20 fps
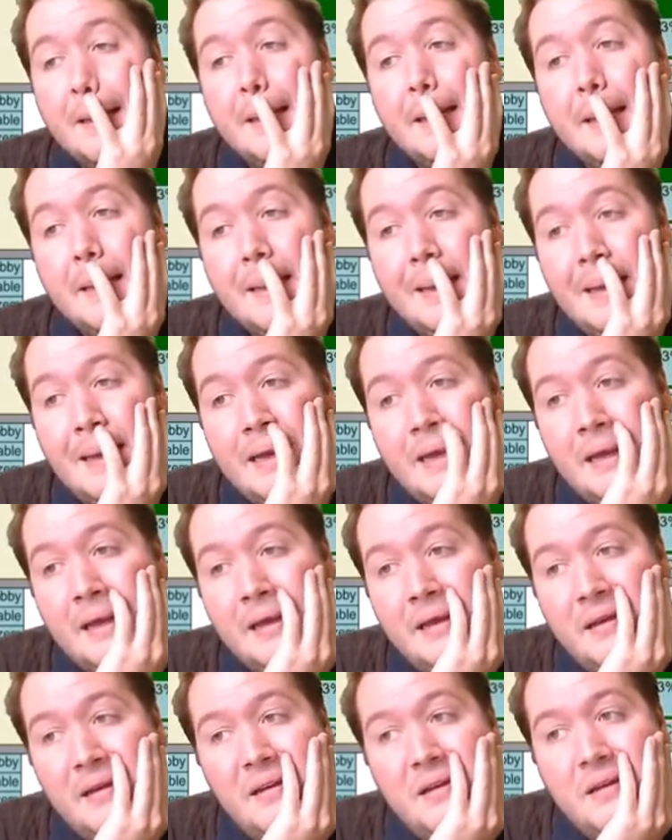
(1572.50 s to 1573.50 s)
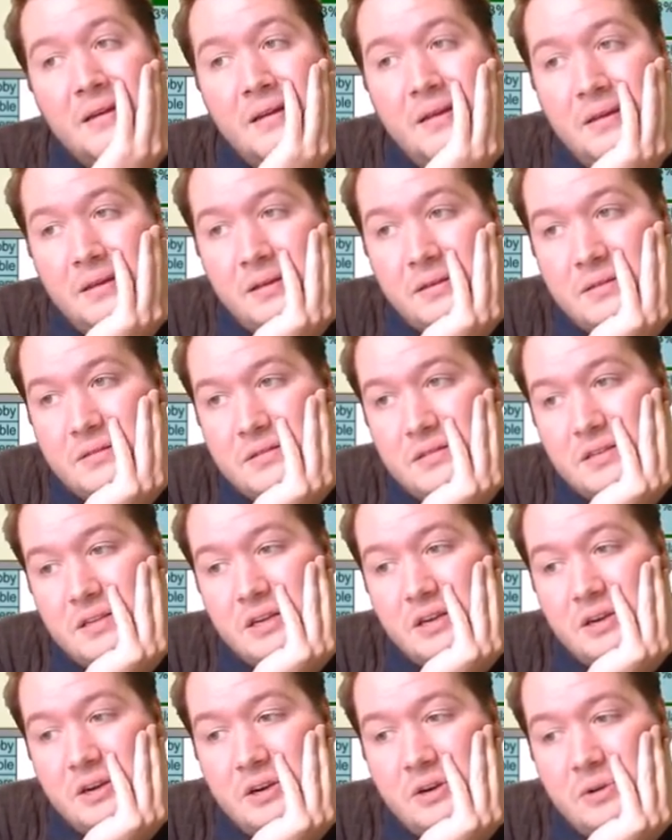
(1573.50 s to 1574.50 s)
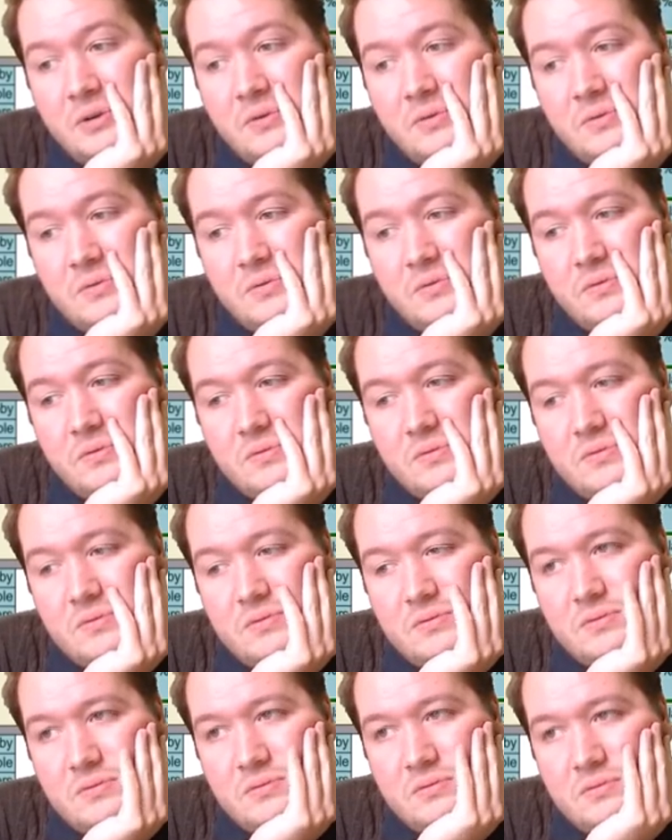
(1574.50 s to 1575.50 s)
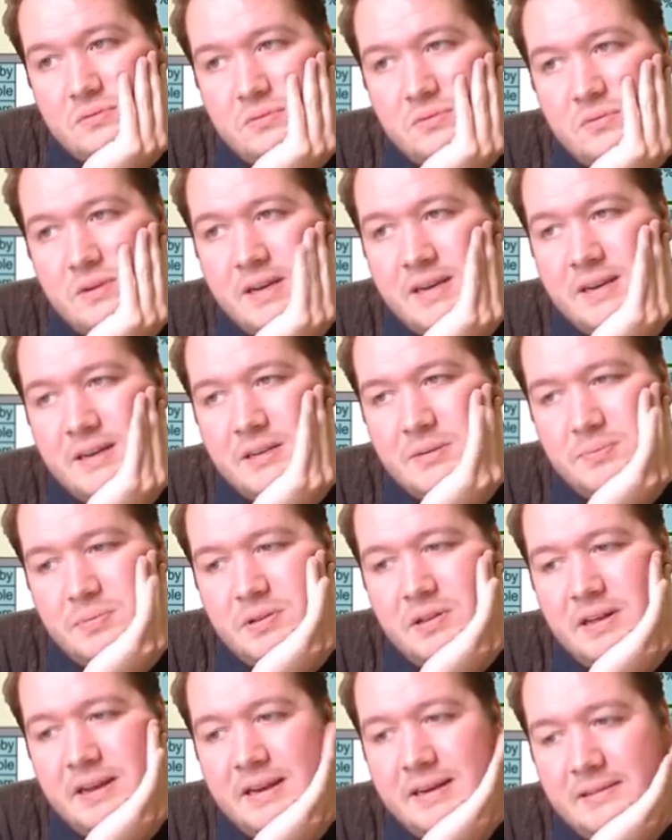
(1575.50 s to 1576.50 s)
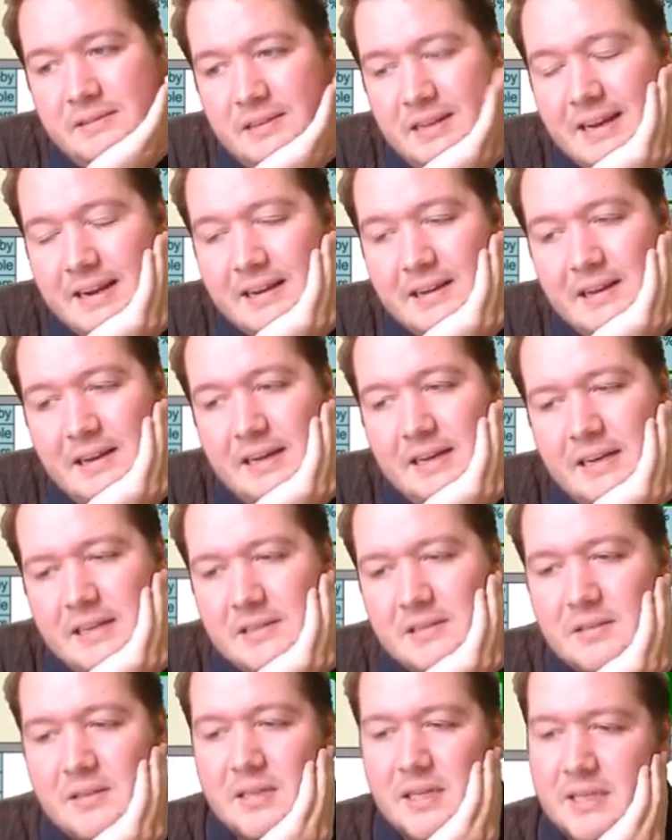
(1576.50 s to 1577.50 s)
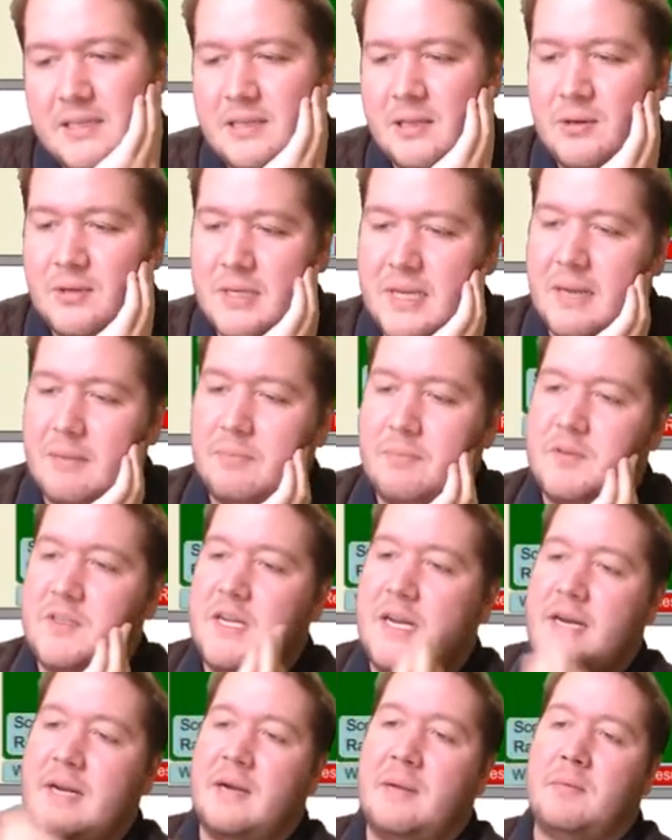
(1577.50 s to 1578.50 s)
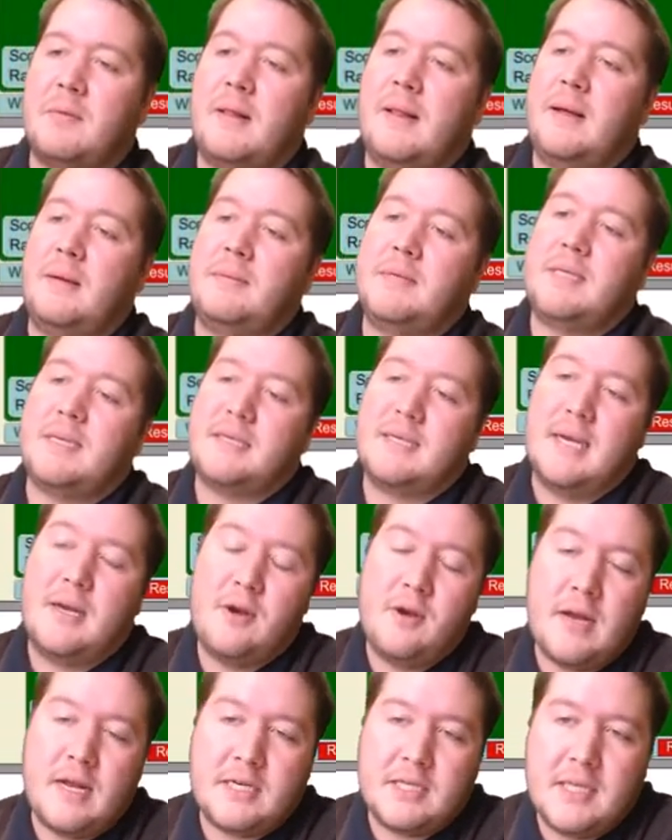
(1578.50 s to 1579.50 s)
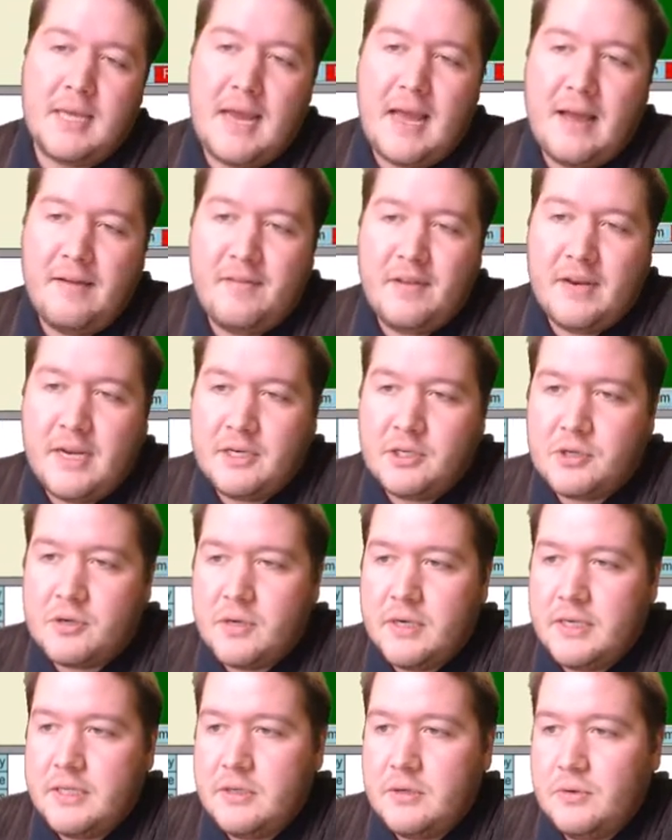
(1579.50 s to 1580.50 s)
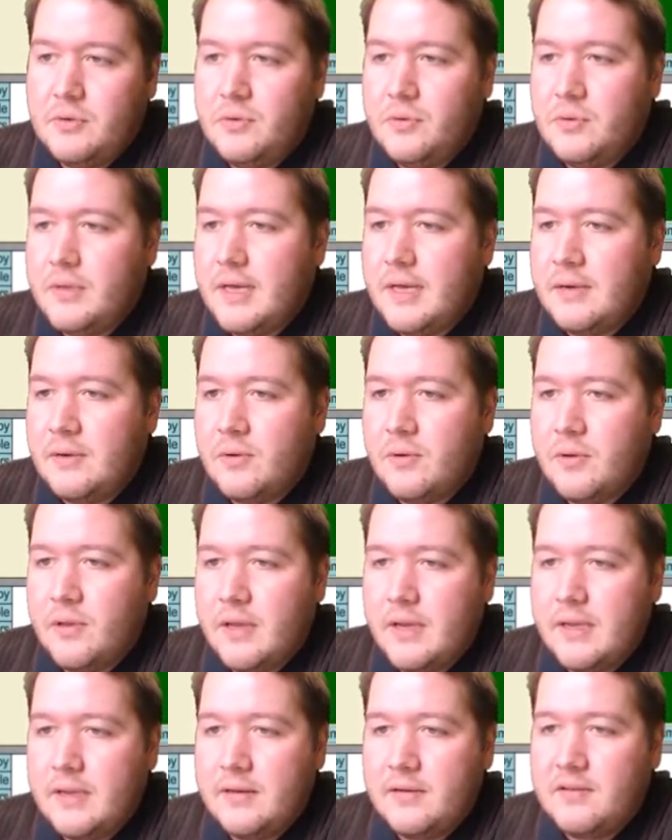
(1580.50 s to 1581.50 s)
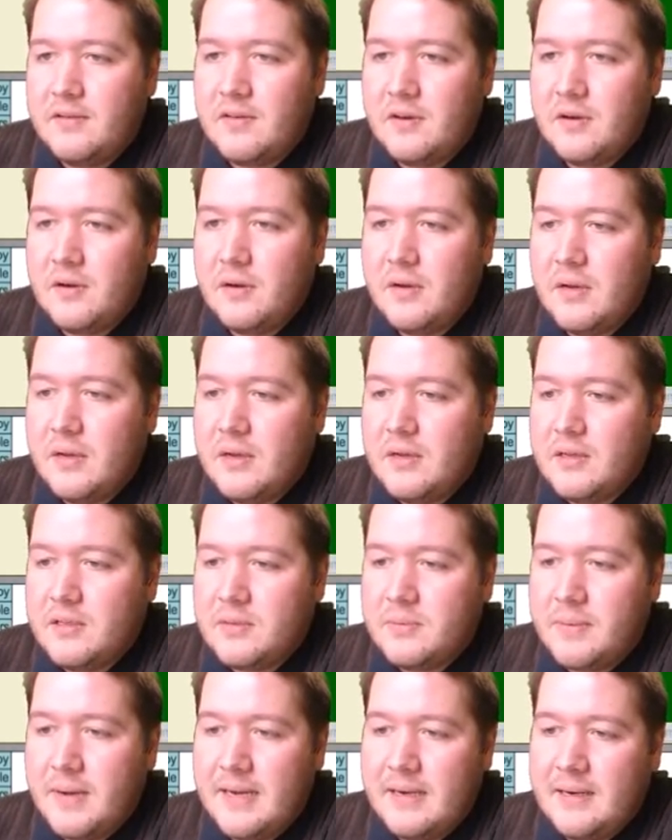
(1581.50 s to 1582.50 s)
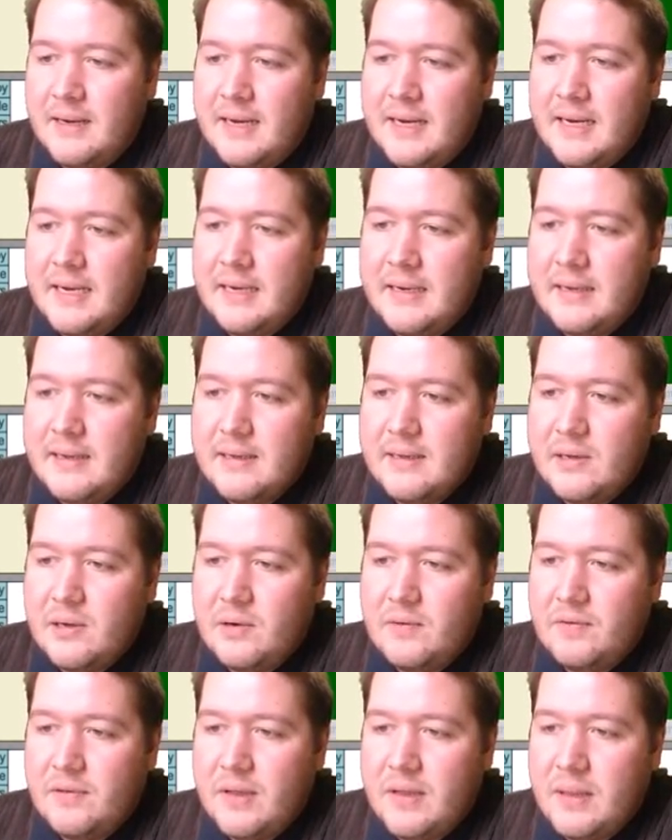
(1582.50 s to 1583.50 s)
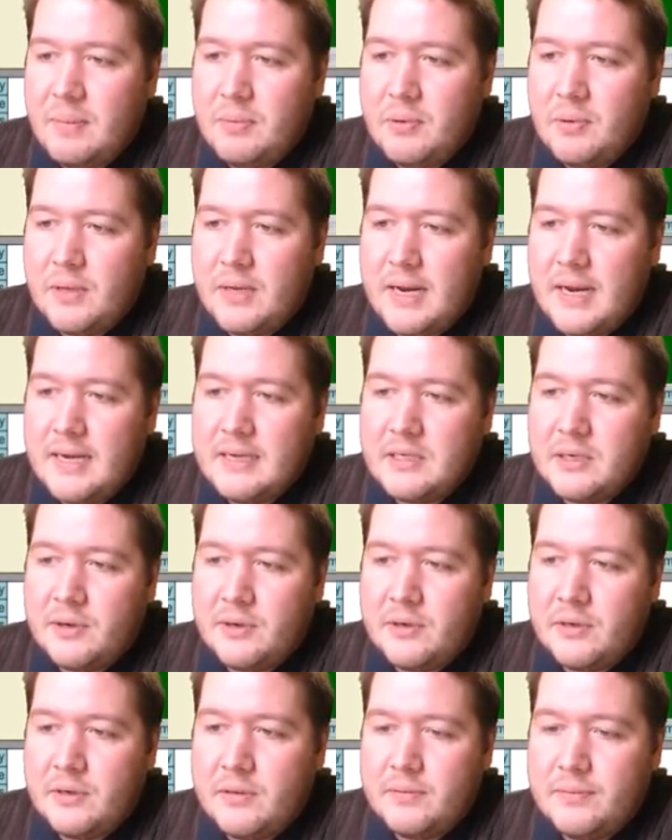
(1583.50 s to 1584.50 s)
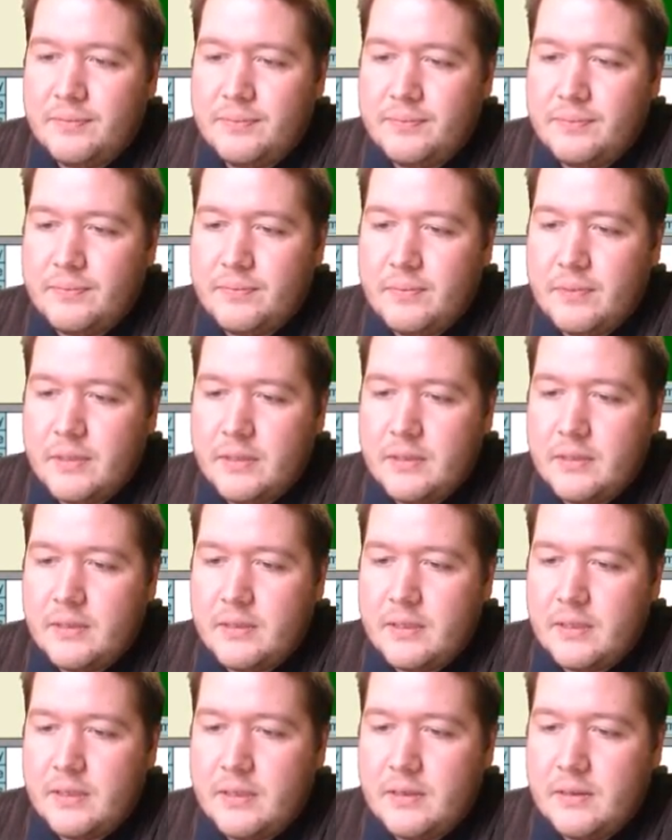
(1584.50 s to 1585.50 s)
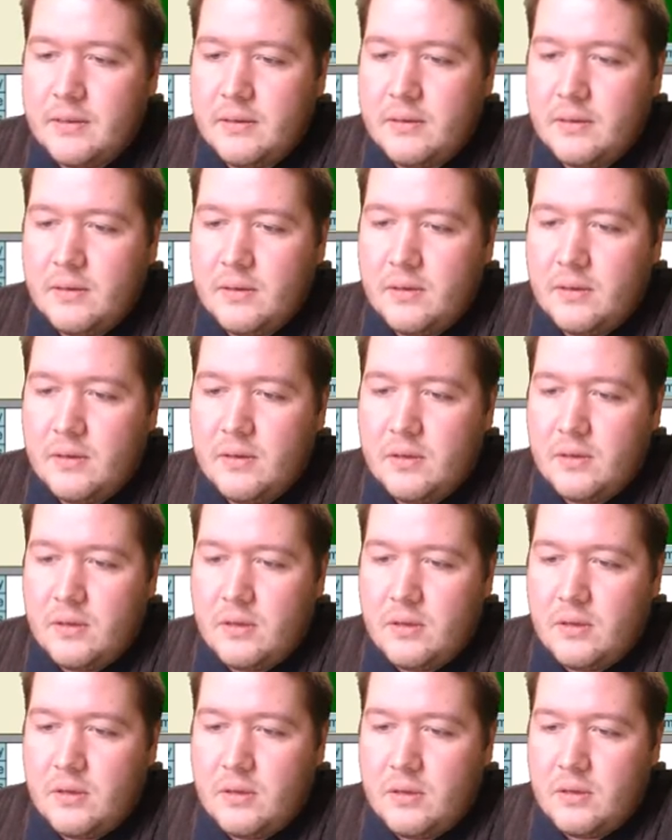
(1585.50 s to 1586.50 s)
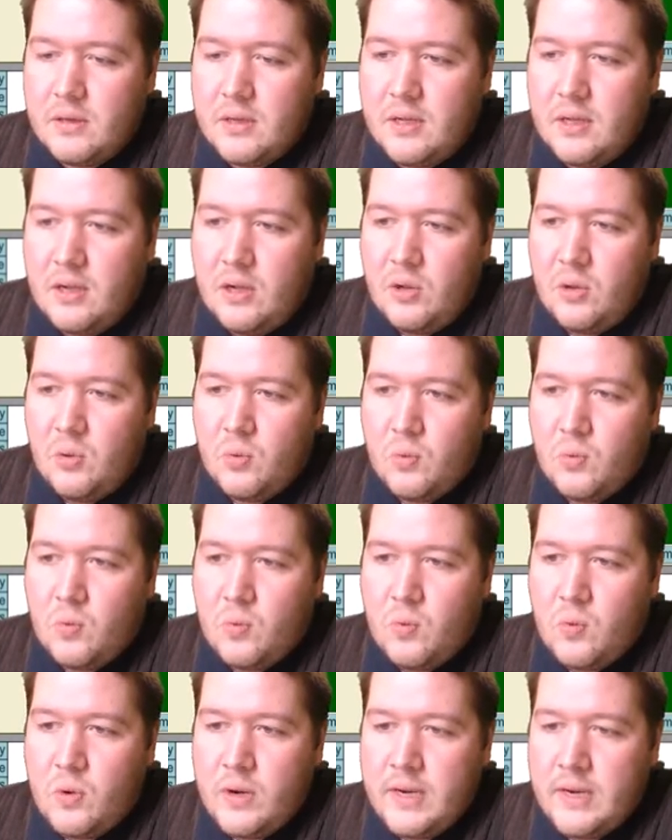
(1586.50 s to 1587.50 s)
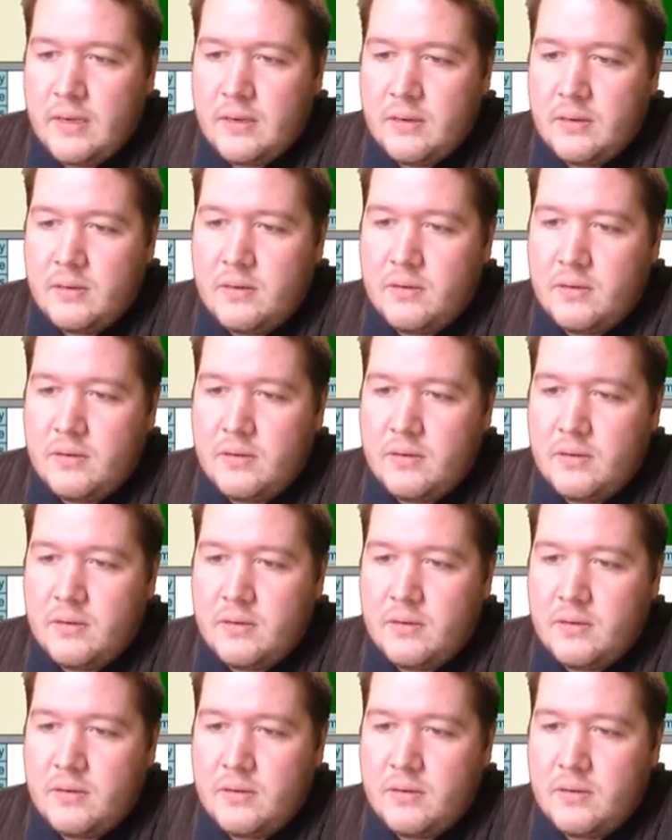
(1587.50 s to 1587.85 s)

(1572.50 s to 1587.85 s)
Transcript: Uh, so, when does playing. Like, uh, it looks like setting up clubs because I don't actually have an entry to that north hand. So, spade lead. Hopefully, they put the ace on it. But, uh, I'll win.